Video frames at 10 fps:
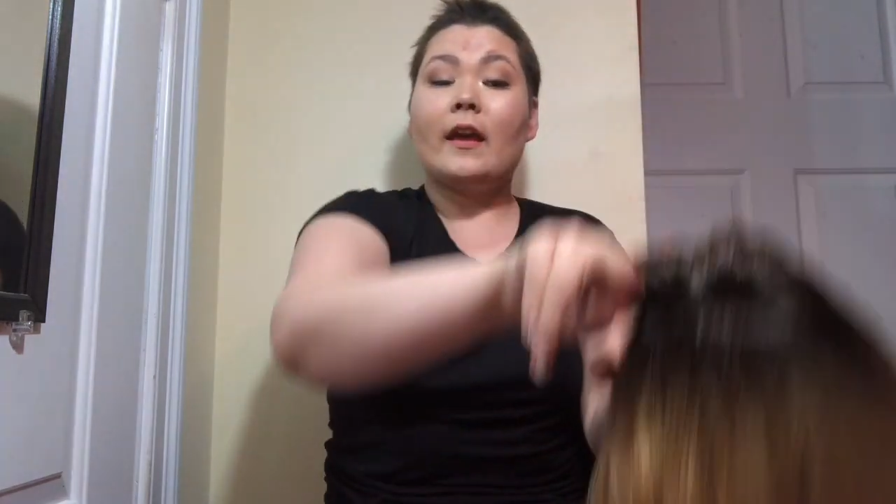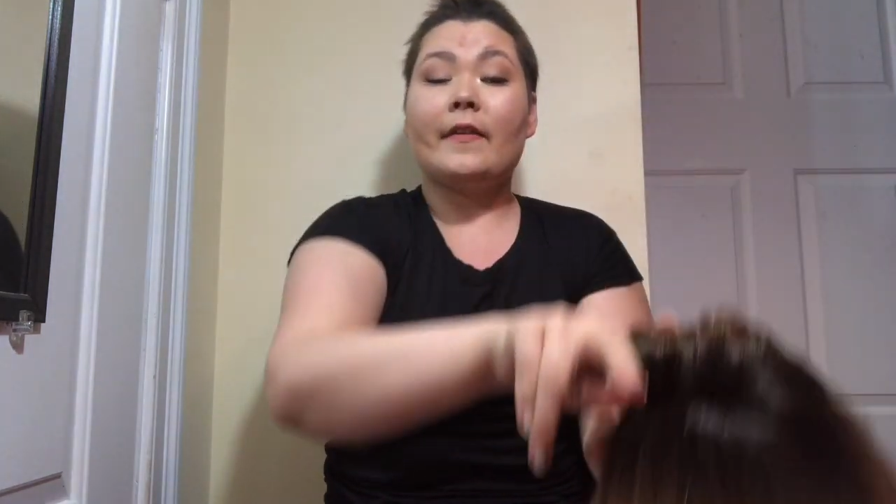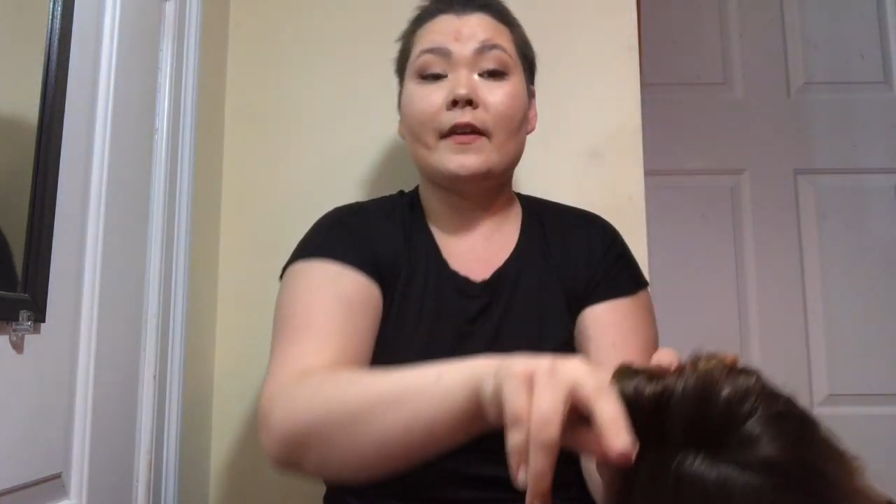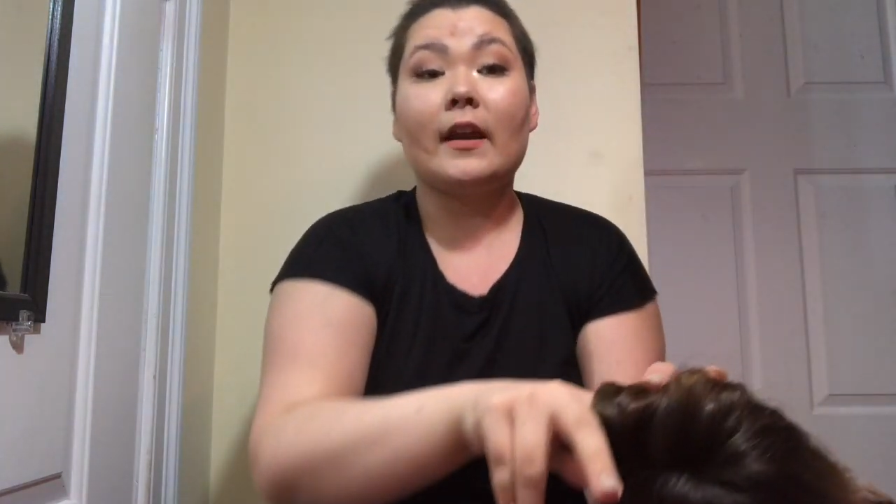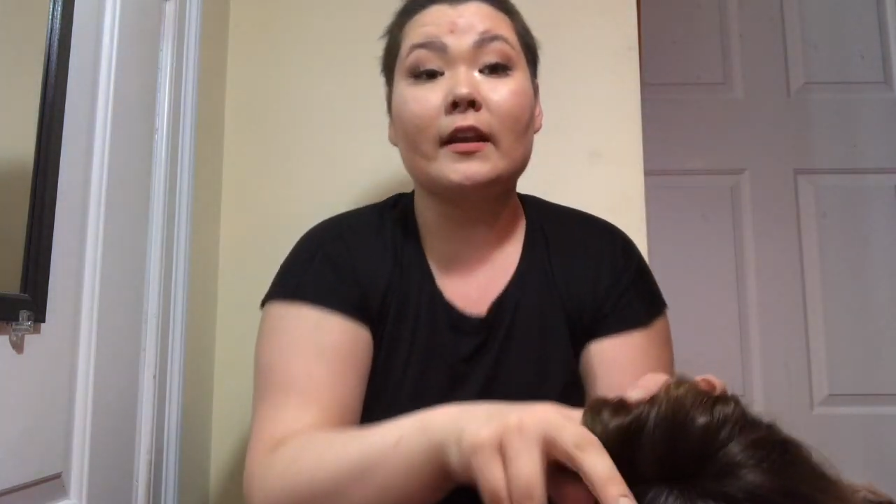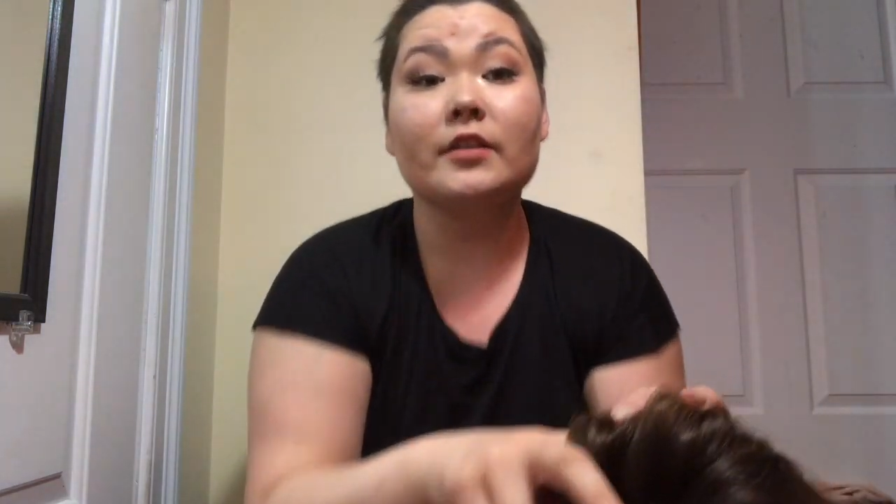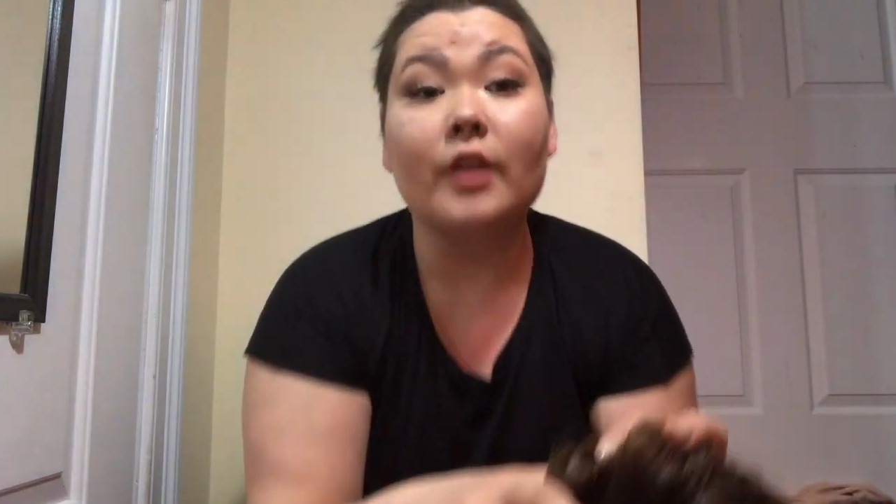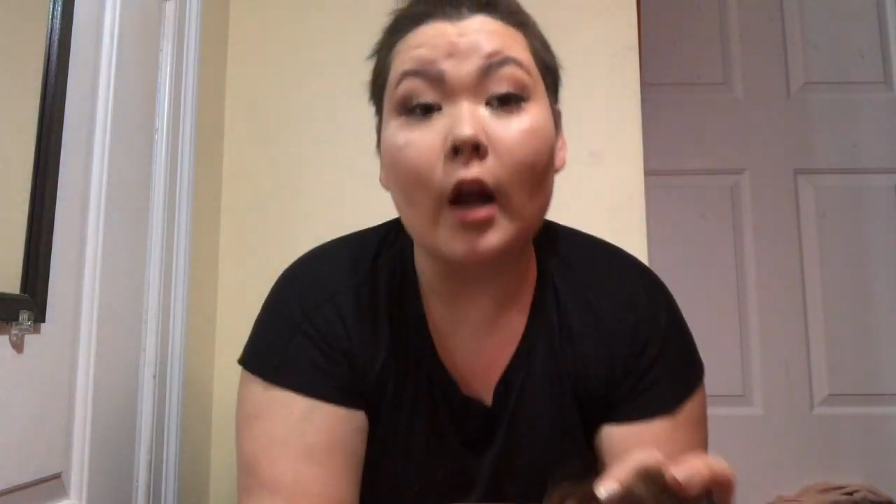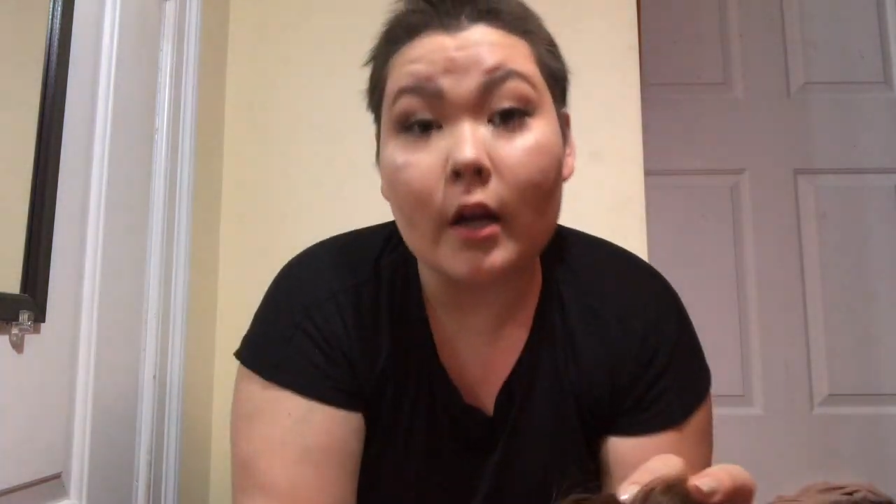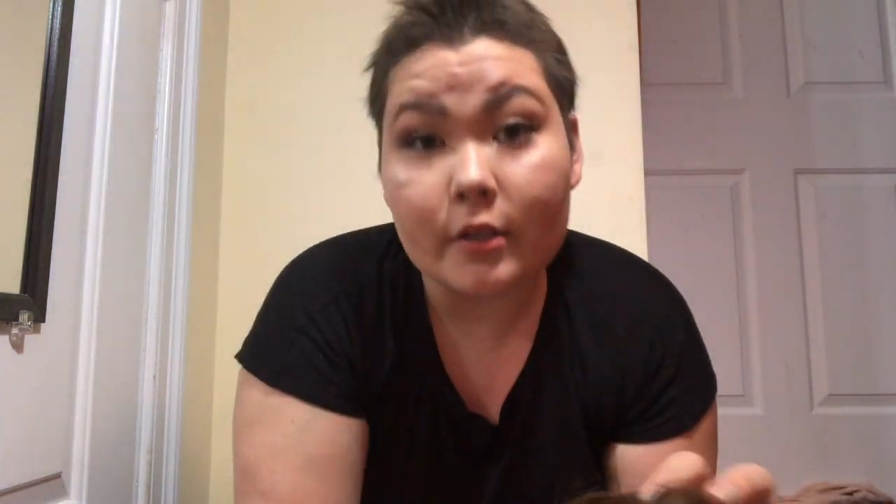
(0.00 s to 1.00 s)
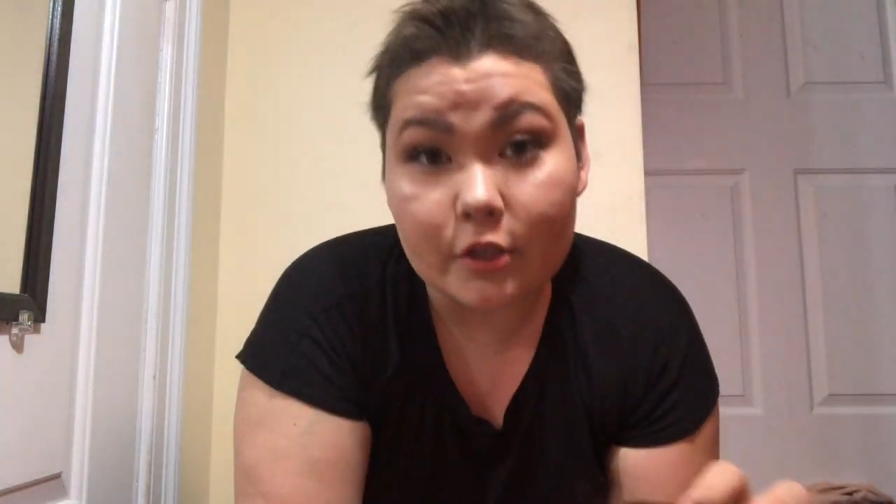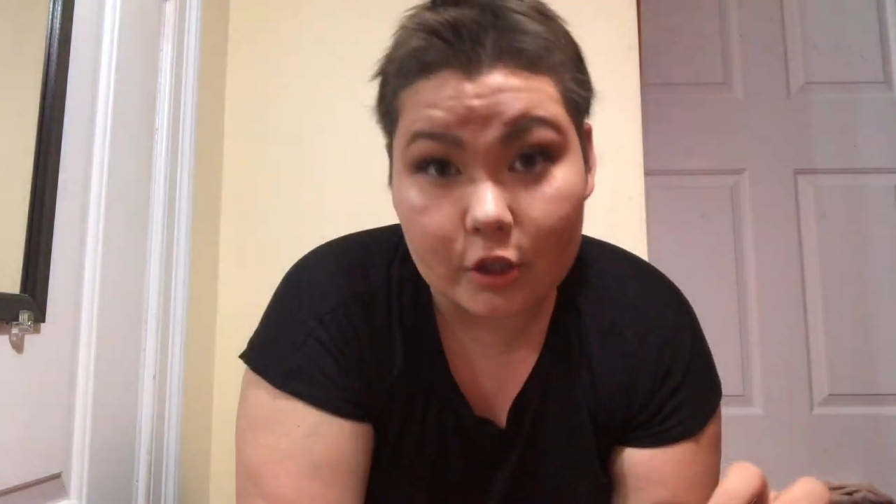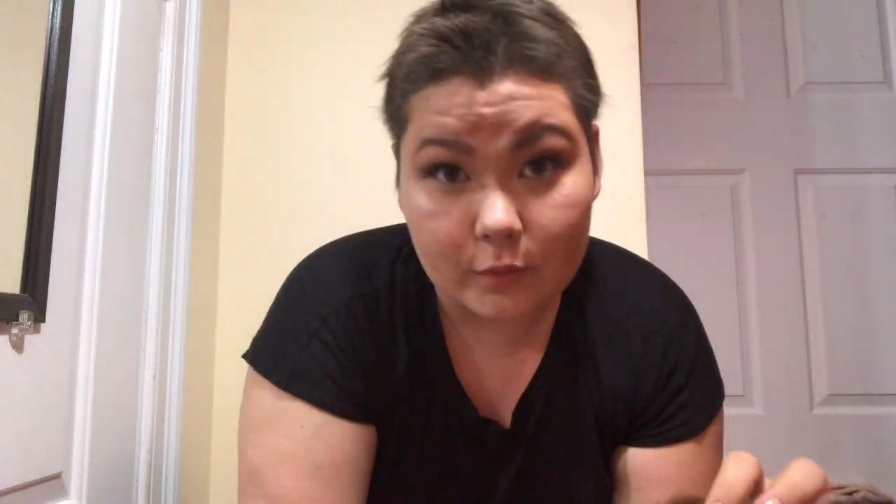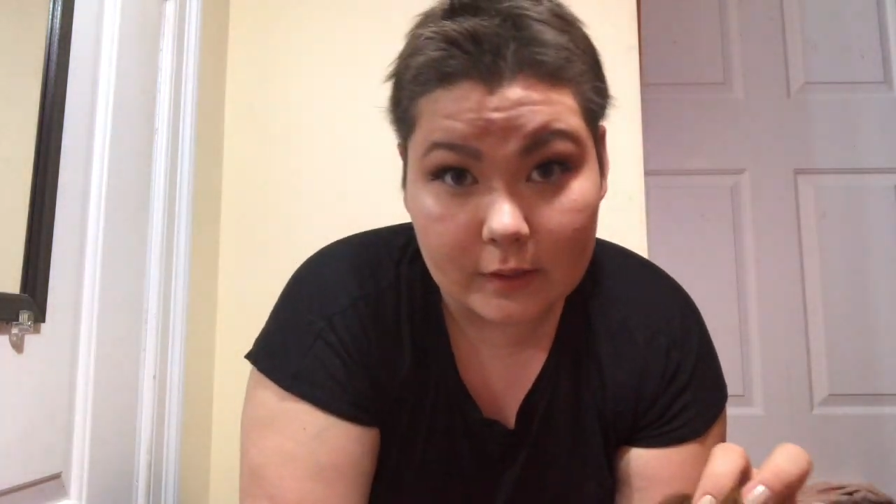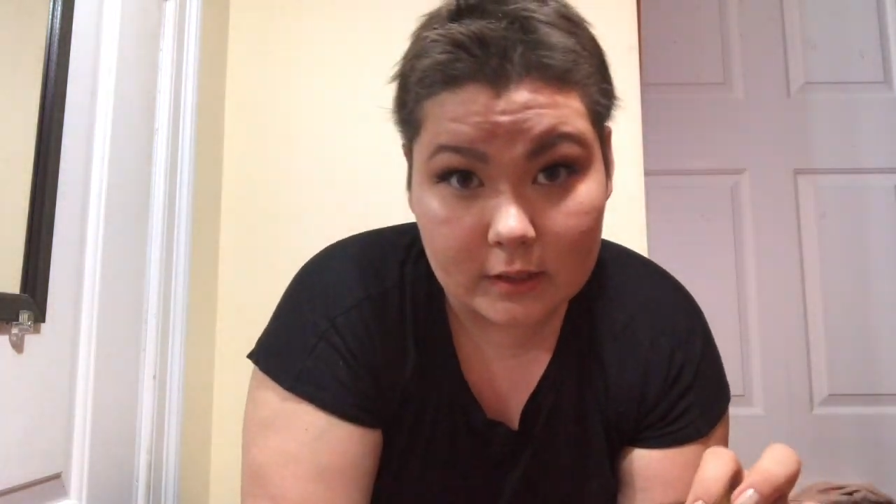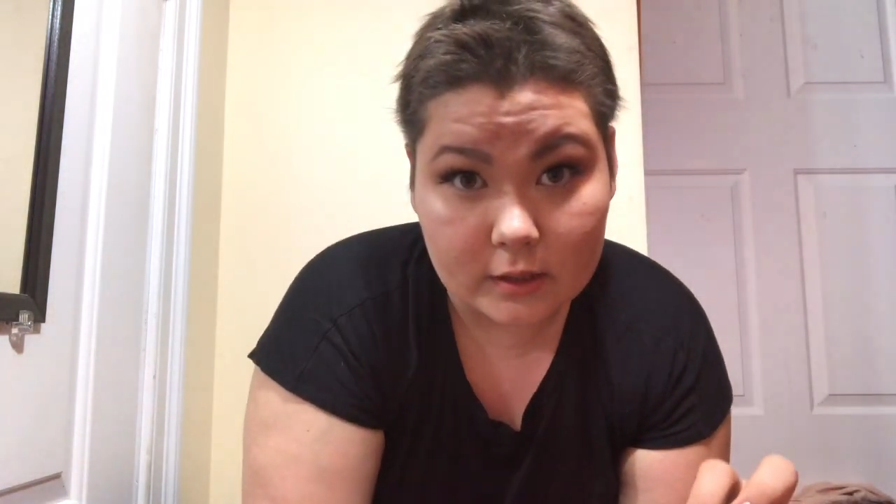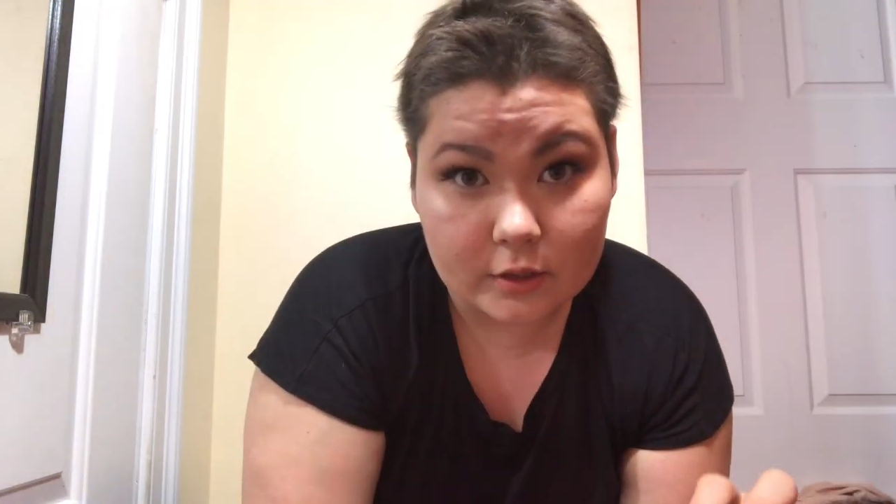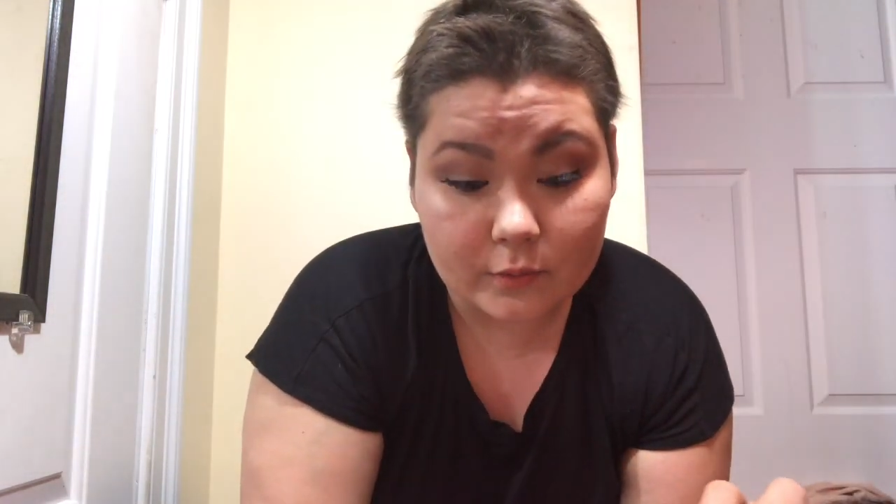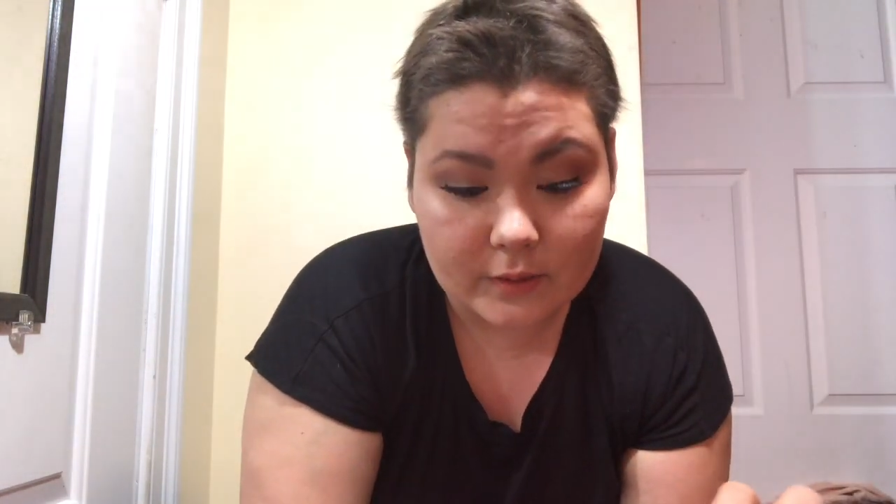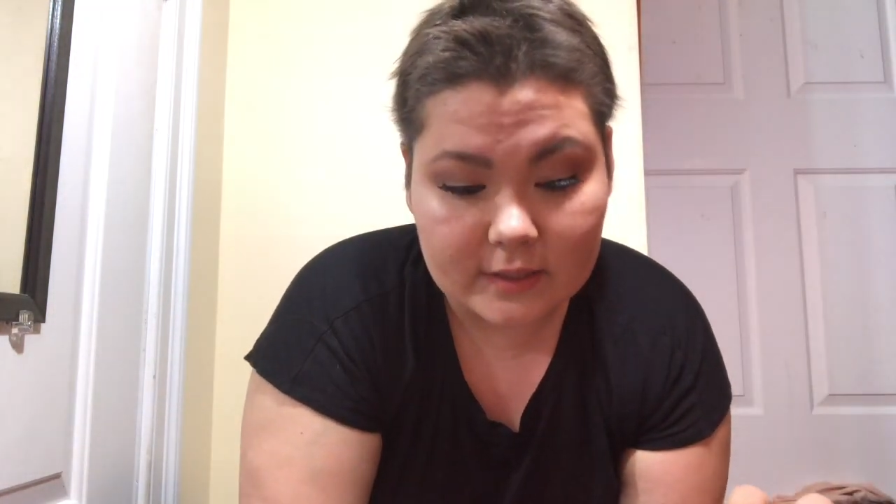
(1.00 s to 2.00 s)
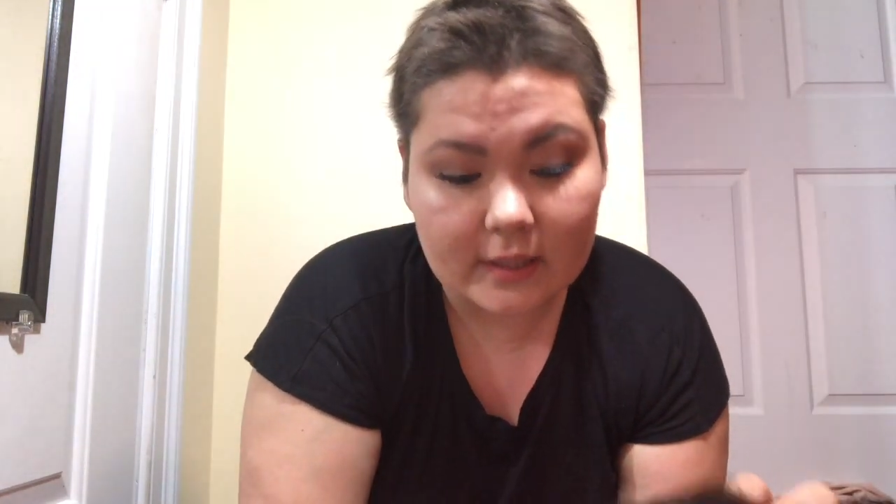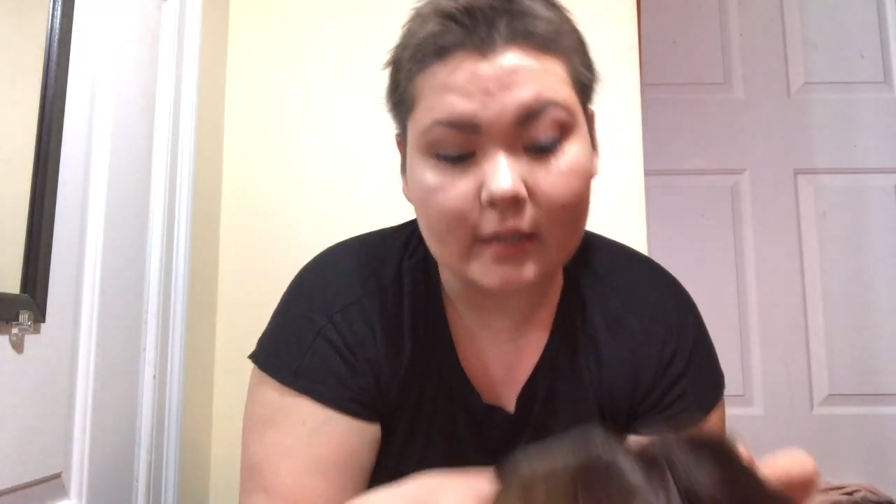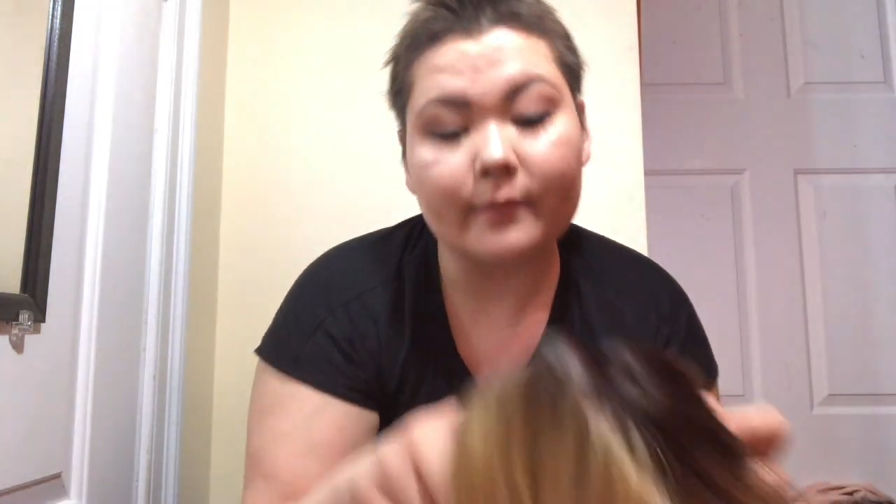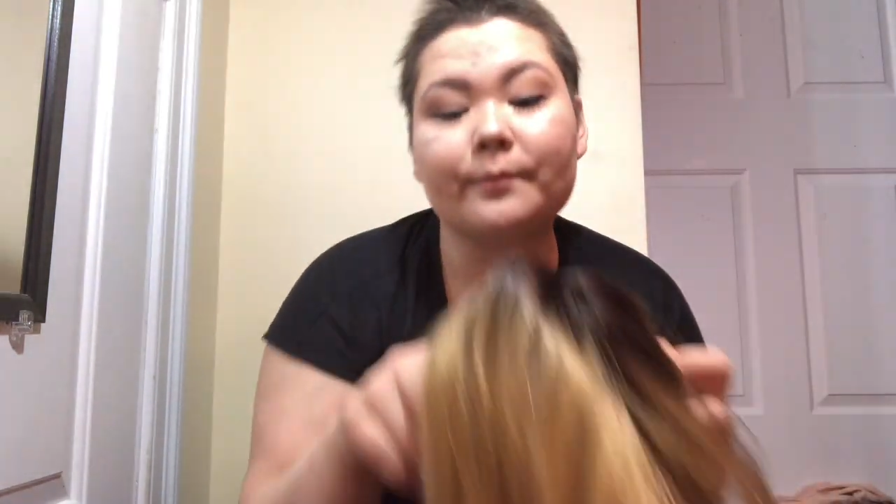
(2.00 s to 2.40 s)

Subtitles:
and then I start doing the tweezing.